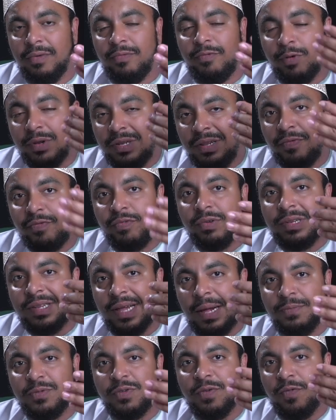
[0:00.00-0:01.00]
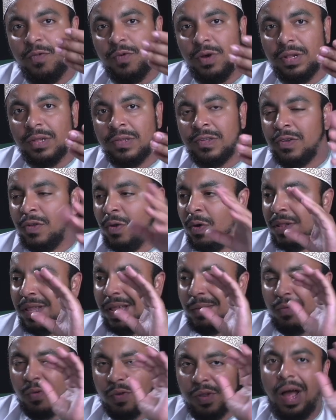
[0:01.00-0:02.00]
For different types of words, not
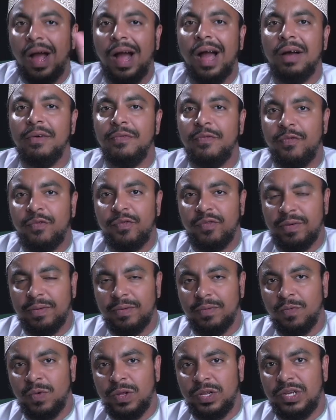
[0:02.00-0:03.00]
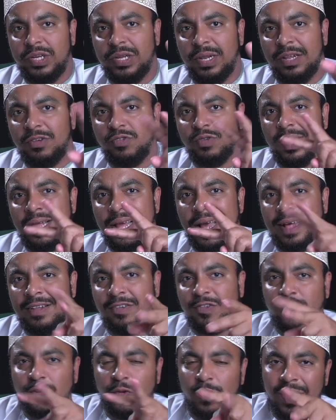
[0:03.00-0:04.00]
the muda'af, which literally
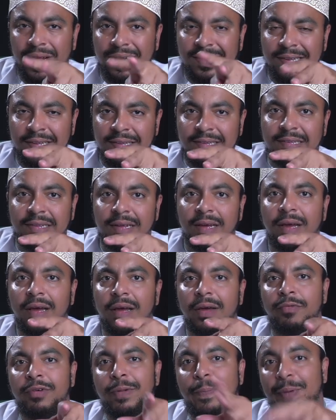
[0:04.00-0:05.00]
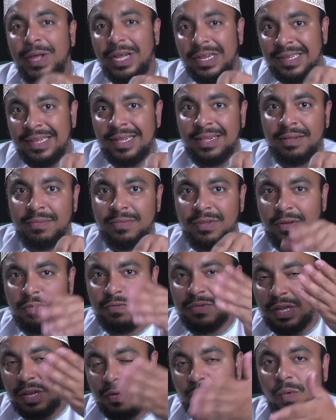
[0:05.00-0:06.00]
has 2 letters repeating
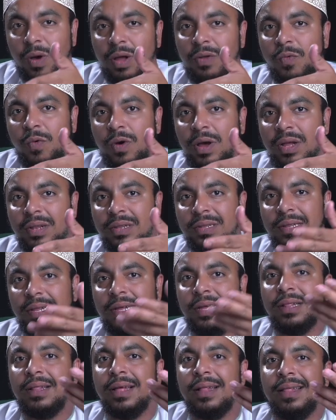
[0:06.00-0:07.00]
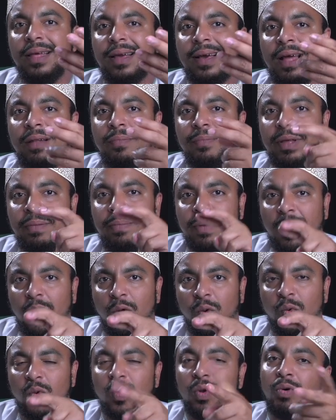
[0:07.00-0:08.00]
themselves in one word. Either they can be
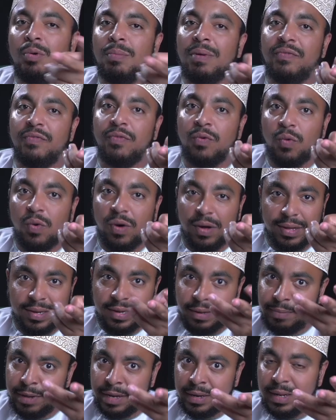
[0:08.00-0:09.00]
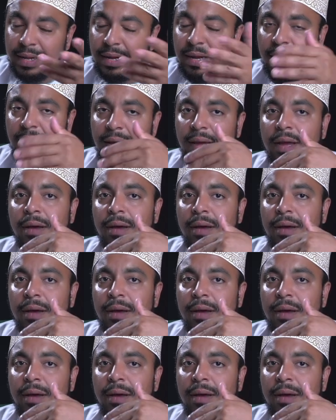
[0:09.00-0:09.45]
maqroon or mafruq, depending.